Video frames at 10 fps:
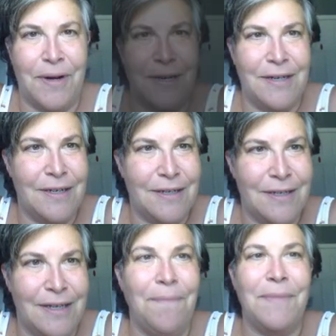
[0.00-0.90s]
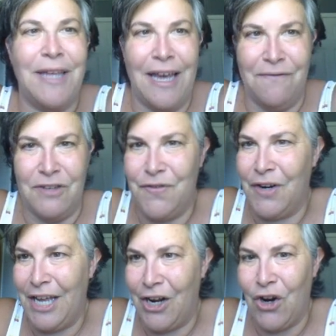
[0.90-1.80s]
one. Yep, Canvas for
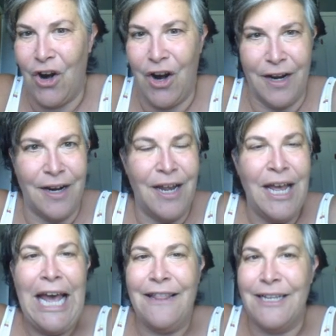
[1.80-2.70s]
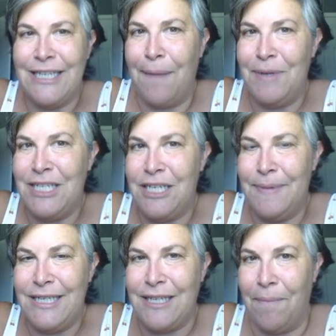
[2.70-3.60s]
Kindergarten. And this happens to
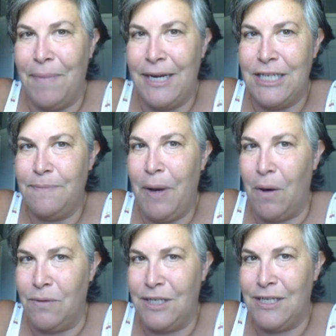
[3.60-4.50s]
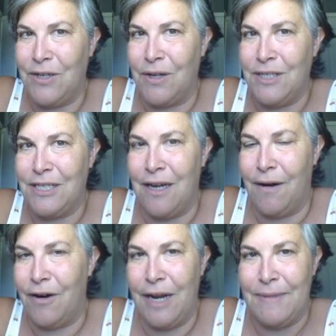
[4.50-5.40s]
be somebody's post. It's called,
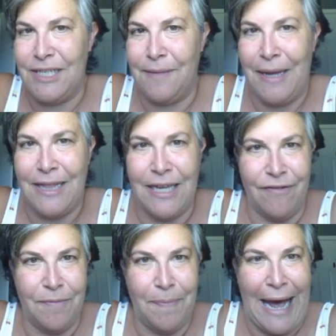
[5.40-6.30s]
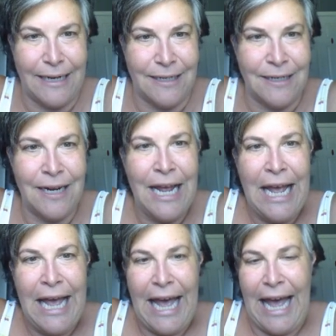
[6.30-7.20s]
her name is Samantha Gift Patton.
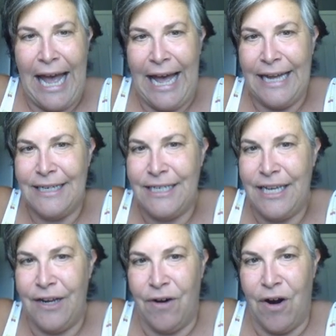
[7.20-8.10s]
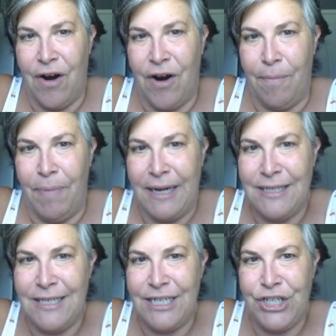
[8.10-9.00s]
And here are her
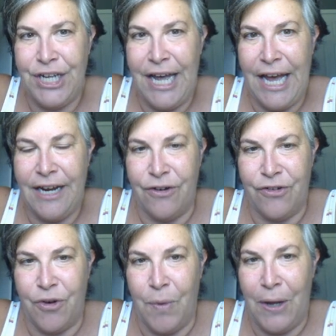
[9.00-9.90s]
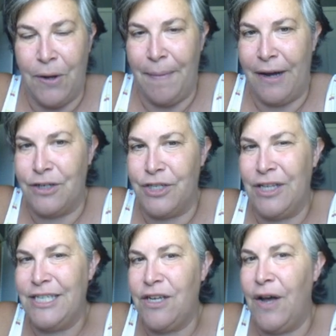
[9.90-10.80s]
buttons that she had. Here's her welcome header. So
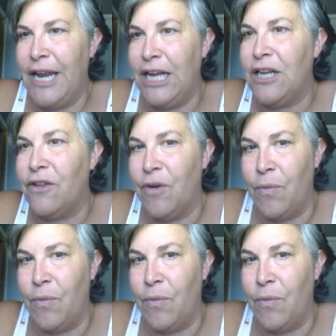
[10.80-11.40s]
let's go ahead and click on the